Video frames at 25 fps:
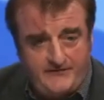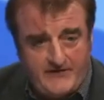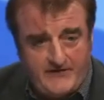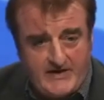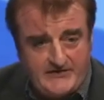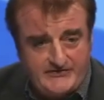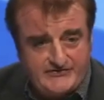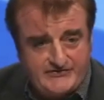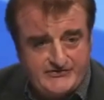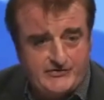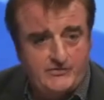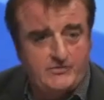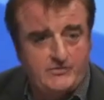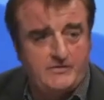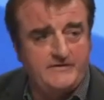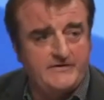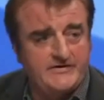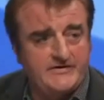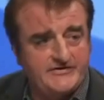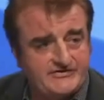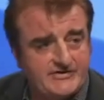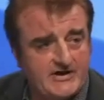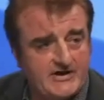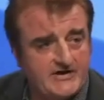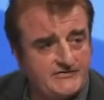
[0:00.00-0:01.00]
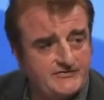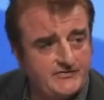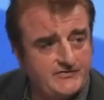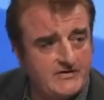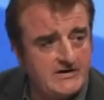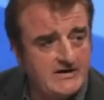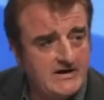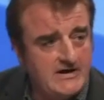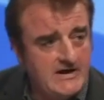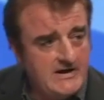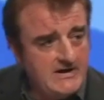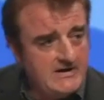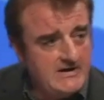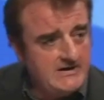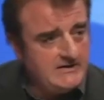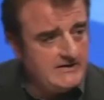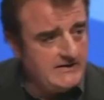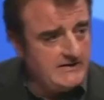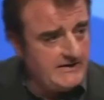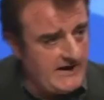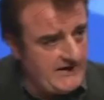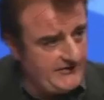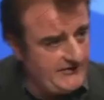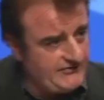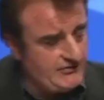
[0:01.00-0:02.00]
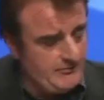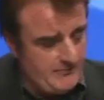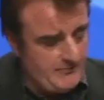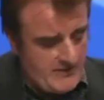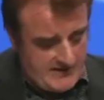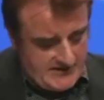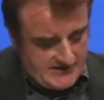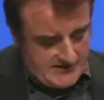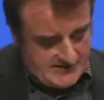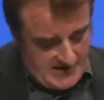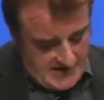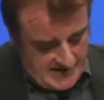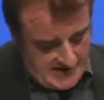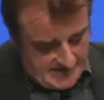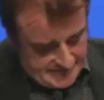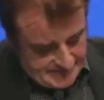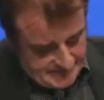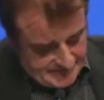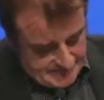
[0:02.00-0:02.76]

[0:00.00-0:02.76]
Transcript: faiths who are in this country that should be the case.